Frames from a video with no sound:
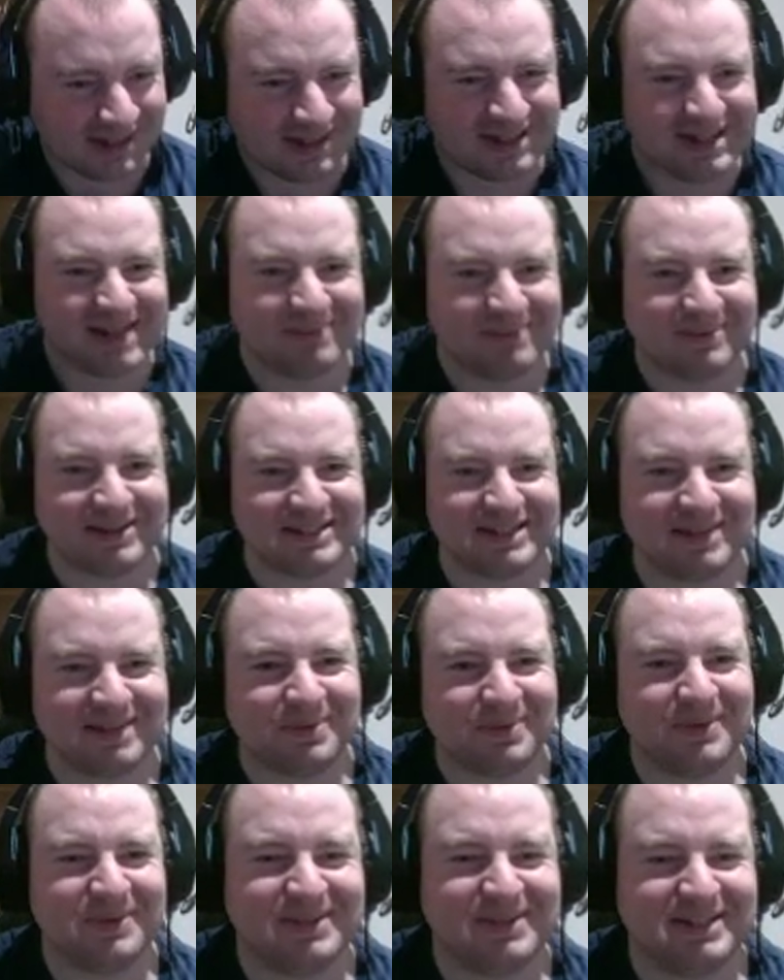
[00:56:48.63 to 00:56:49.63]
Imagine a
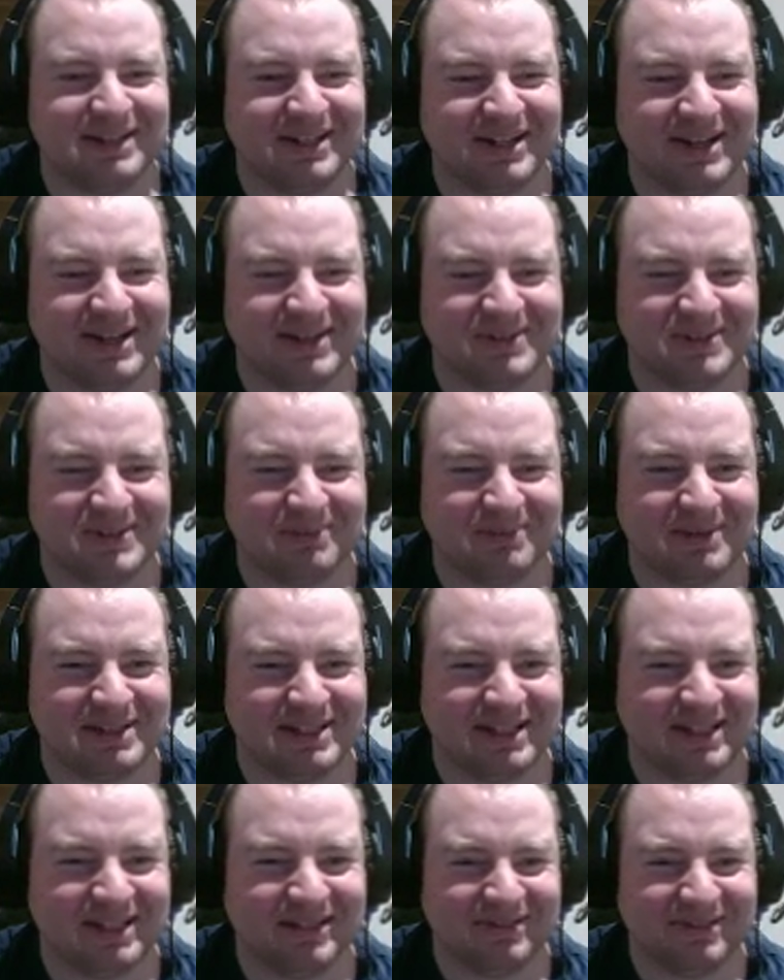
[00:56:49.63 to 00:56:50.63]
bonus in Castle
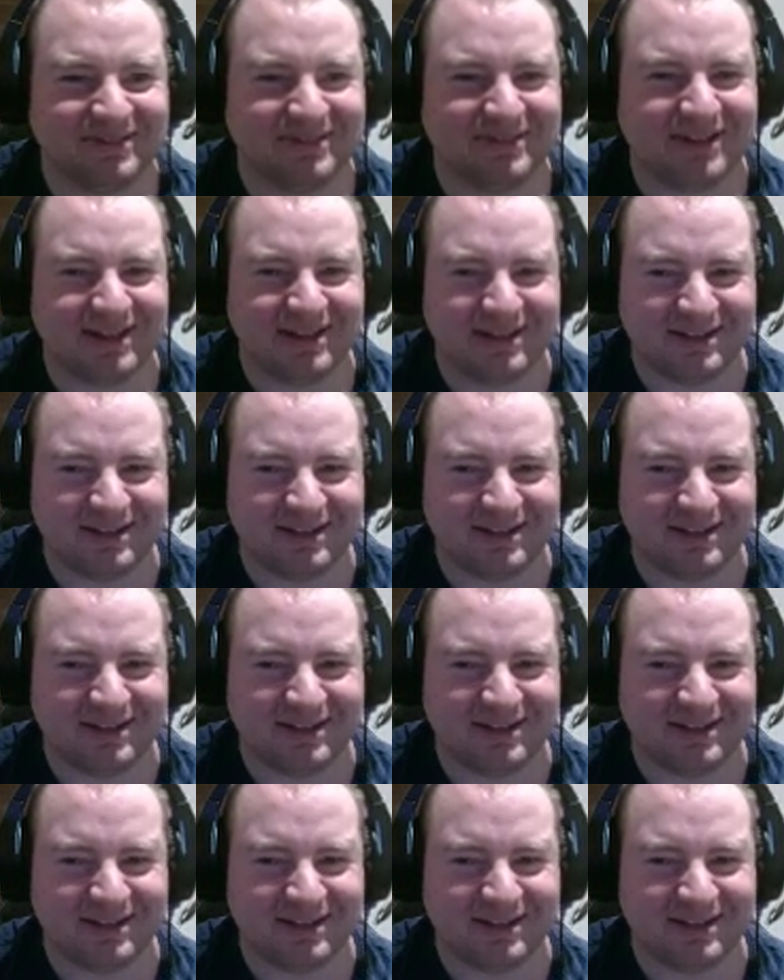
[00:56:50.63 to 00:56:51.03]
Machinery, right?